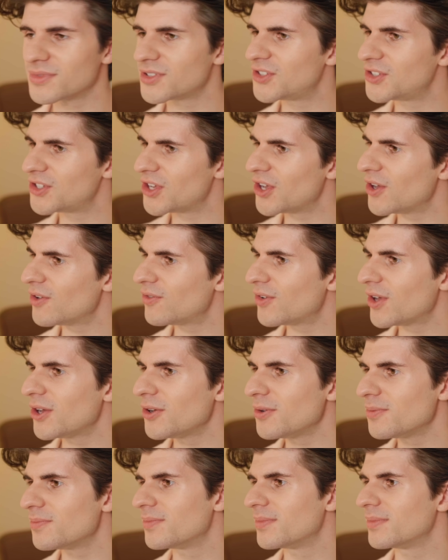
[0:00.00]

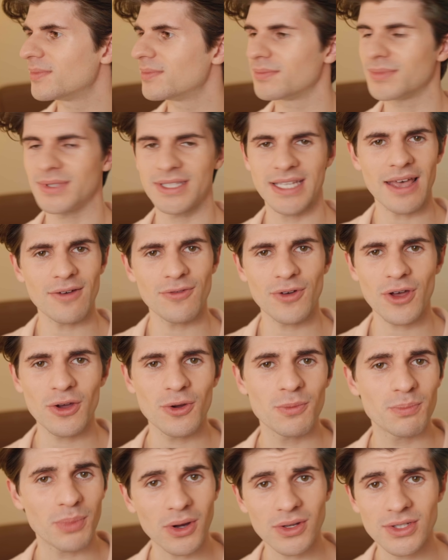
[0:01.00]
servo,
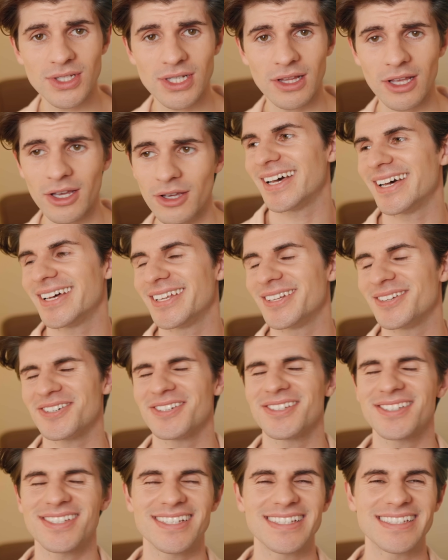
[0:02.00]
Devo, Bottolo, and
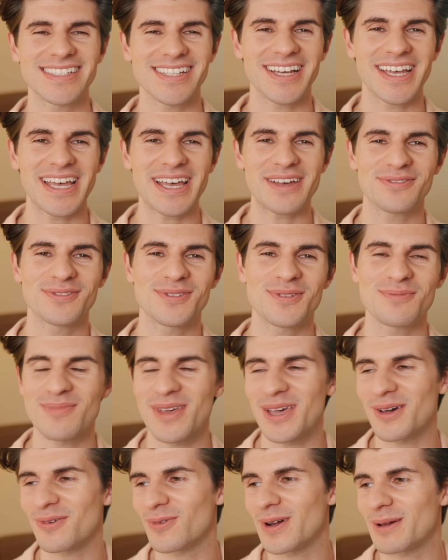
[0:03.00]
Aussies, I have to
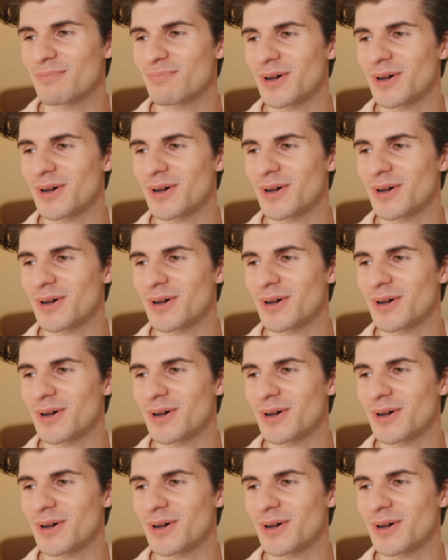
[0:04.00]
admit, when